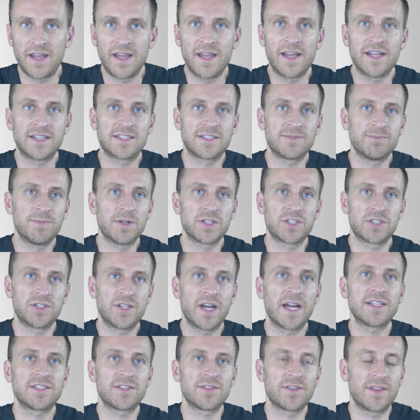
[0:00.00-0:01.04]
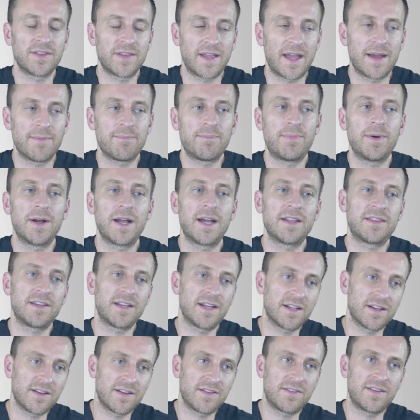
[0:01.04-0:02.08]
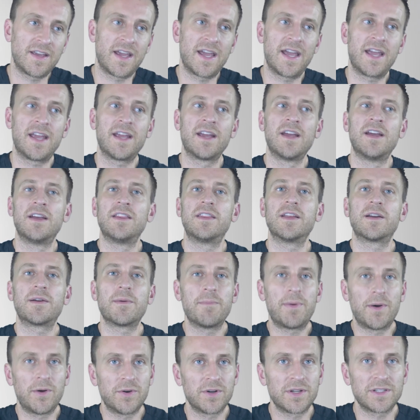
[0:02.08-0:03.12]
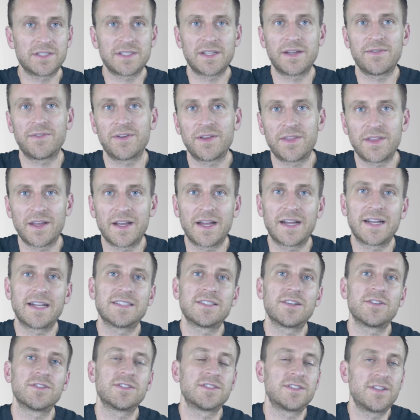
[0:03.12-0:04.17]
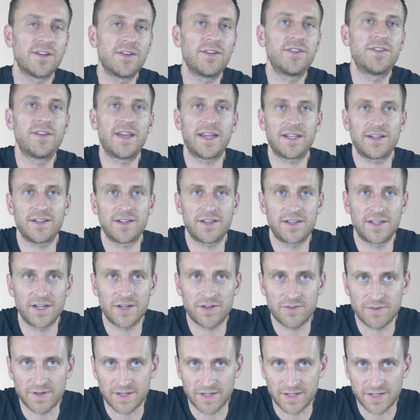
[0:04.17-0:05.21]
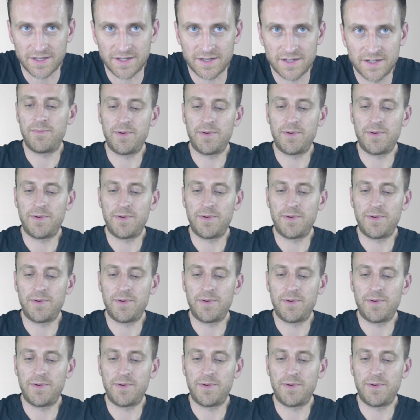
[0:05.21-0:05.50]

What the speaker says: It's much nicer than that, but at the end of the day, the components and everything, I guess, are still technically acrylic.